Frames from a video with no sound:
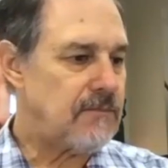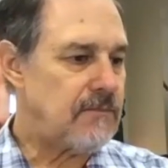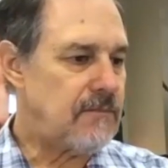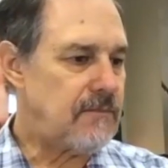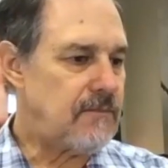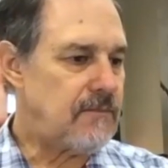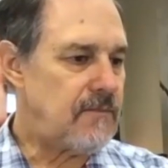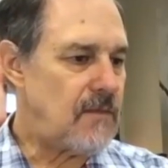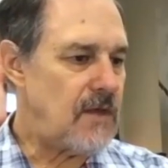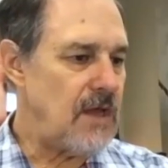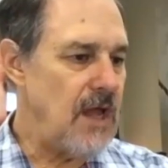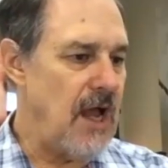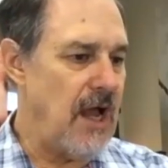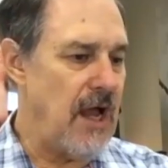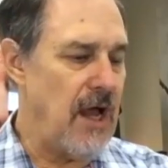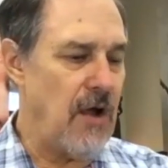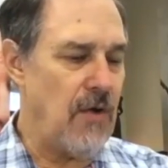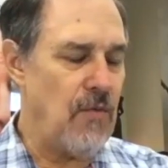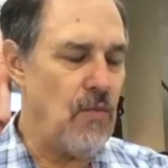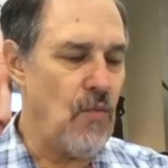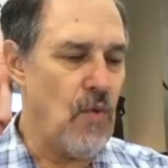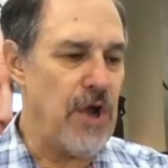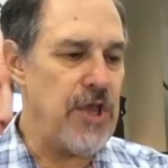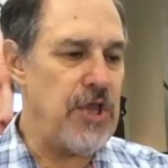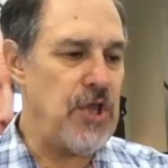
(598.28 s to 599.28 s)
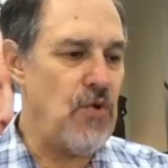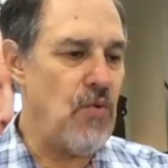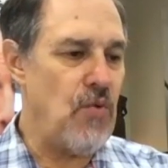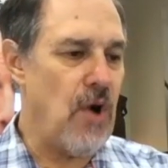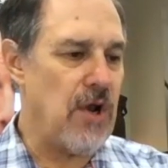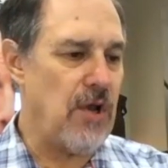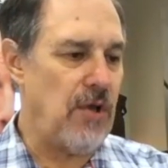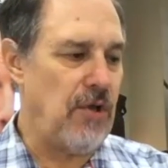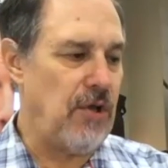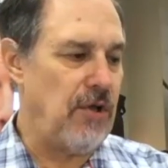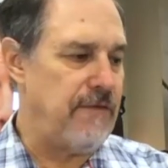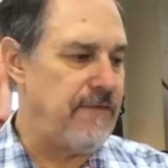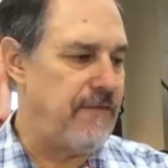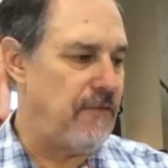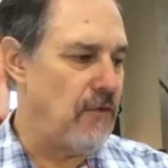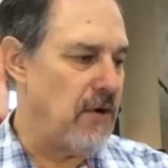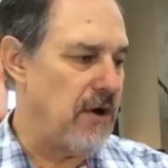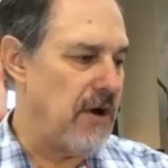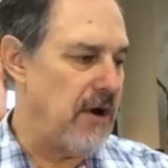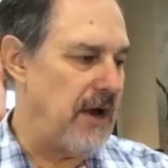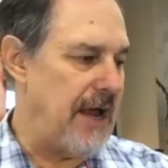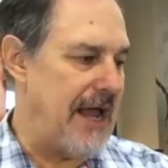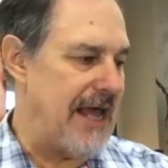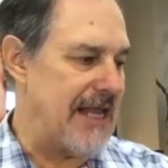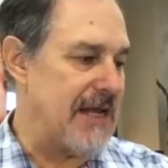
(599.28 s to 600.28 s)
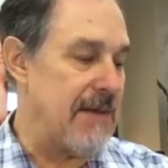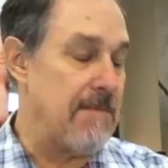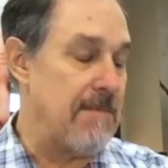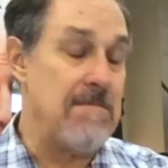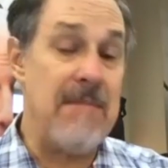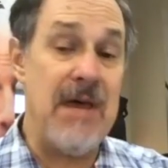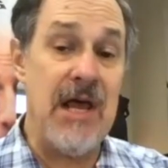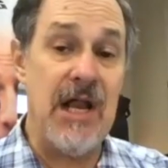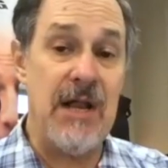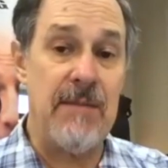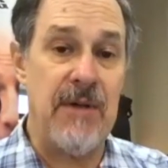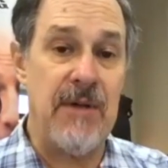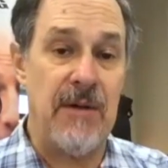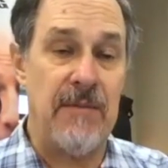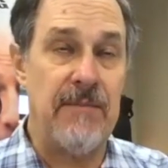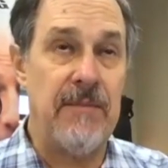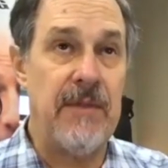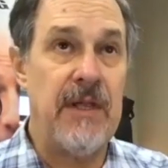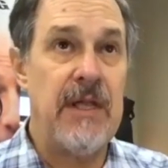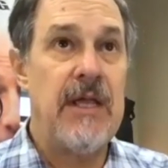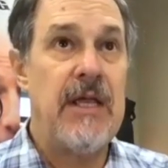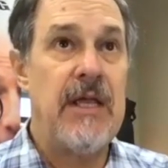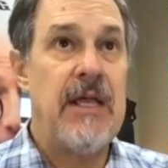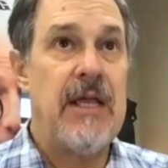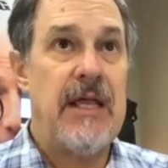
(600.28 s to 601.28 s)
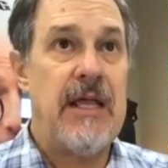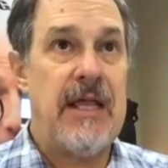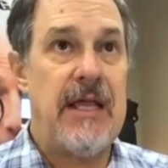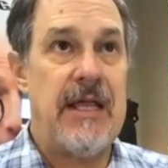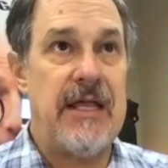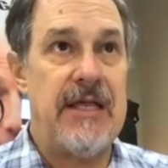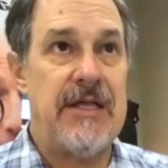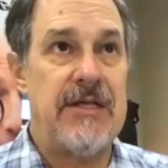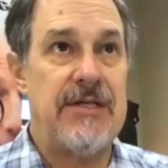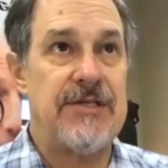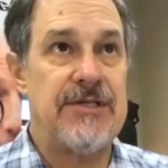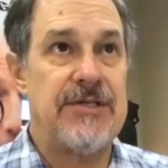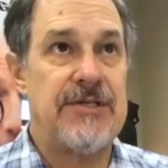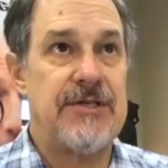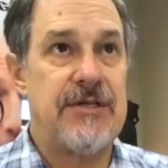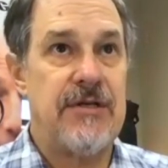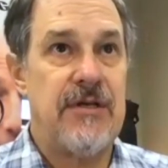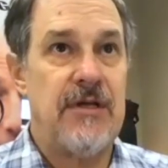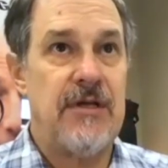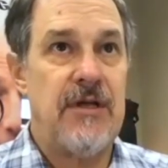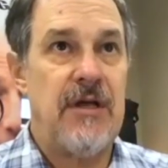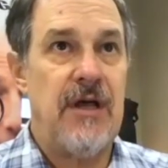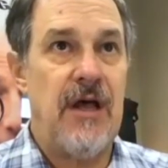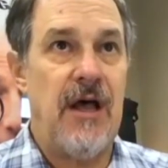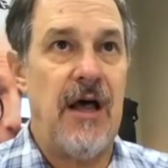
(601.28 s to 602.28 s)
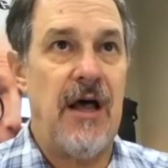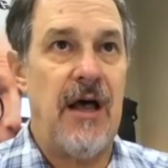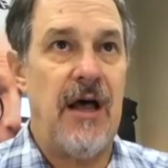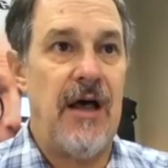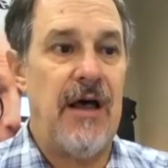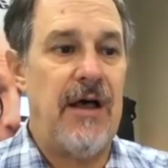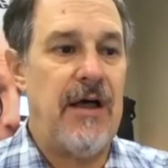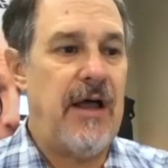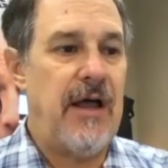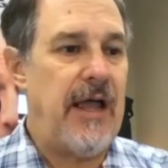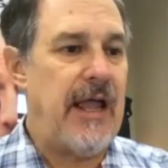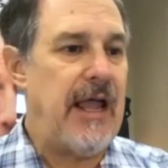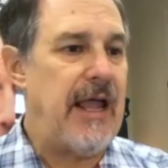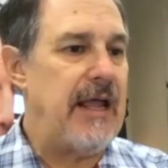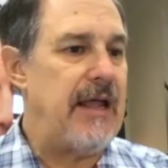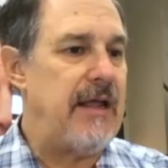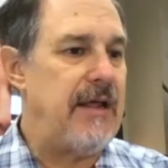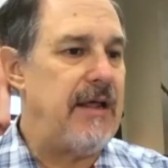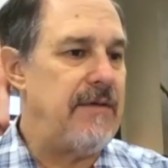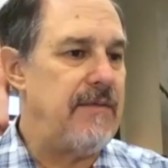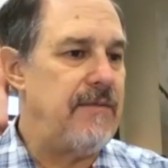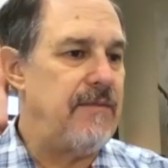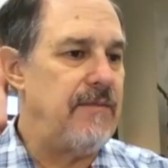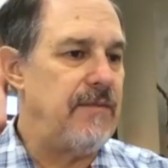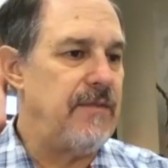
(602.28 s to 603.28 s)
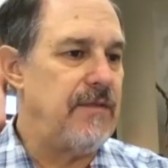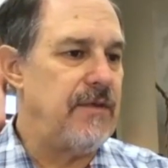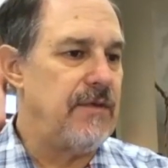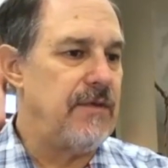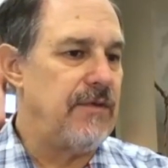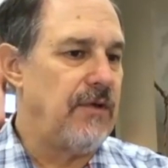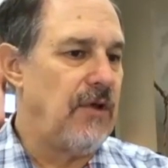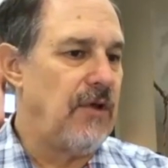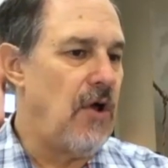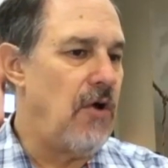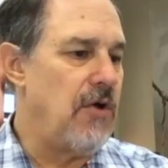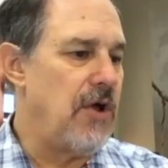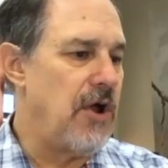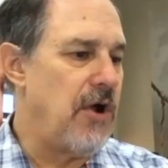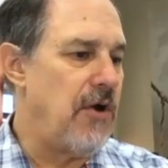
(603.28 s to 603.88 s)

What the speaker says: What you want to look for at a minimum is a logo